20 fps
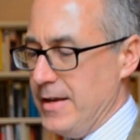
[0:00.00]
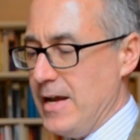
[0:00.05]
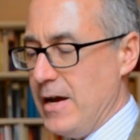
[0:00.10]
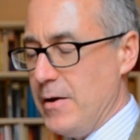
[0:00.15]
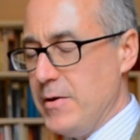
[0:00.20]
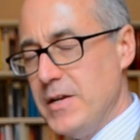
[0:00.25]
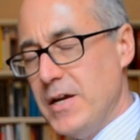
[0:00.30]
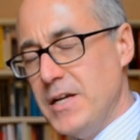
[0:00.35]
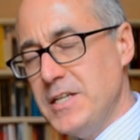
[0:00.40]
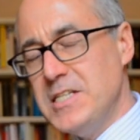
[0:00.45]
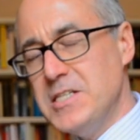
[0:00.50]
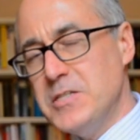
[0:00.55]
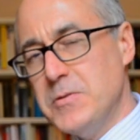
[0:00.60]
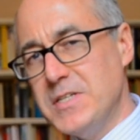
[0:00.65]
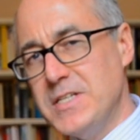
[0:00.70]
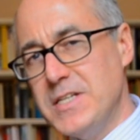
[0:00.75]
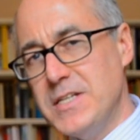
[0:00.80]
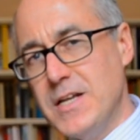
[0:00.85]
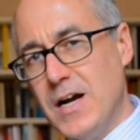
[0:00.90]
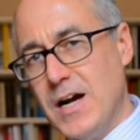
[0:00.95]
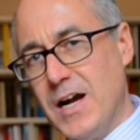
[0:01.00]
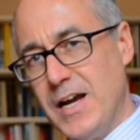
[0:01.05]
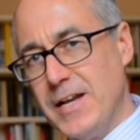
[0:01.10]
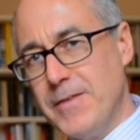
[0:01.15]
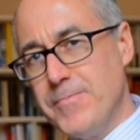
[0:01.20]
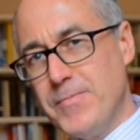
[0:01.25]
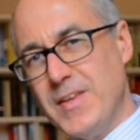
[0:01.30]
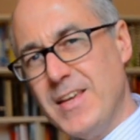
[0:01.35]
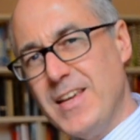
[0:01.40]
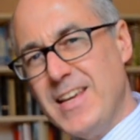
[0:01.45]
Now, in
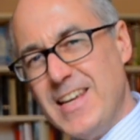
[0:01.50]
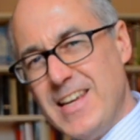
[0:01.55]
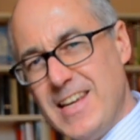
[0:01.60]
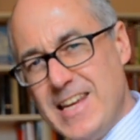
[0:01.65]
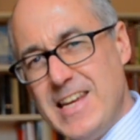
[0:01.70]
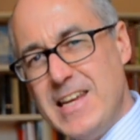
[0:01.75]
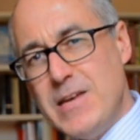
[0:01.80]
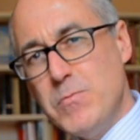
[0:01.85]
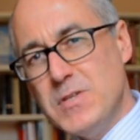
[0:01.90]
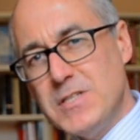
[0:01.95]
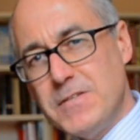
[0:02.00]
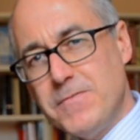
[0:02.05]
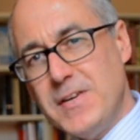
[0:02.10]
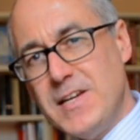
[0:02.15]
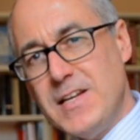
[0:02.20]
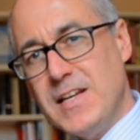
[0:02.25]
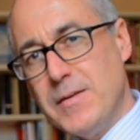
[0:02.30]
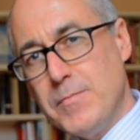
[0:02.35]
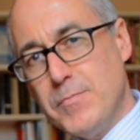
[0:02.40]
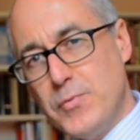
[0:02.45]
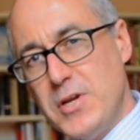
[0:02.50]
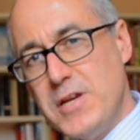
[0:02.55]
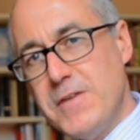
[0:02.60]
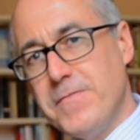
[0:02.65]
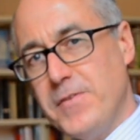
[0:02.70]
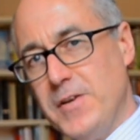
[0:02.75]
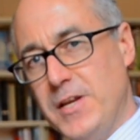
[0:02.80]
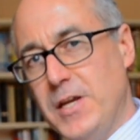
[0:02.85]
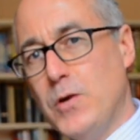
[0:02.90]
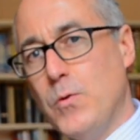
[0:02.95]
1929, he was feeling
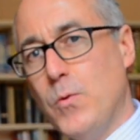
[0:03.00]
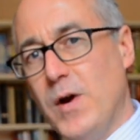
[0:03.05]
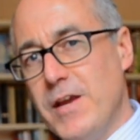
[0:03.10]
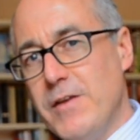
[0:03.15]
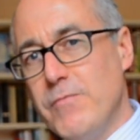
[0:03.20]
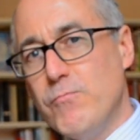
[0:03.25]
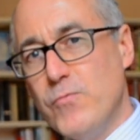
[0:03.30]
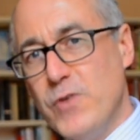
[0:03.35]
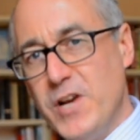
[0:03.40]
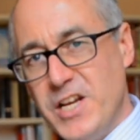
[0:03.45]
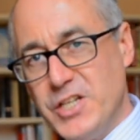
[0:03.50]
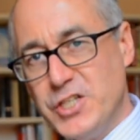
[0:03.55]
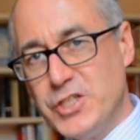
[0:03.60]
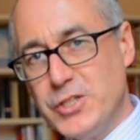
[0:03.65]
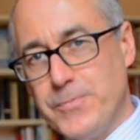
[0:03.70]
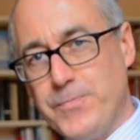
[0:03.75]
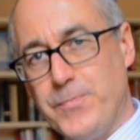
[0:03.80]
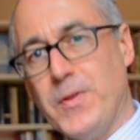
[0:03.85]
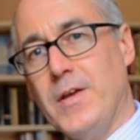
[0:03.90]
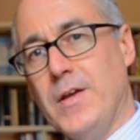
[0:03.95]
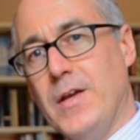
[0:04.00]
briefly quite rich,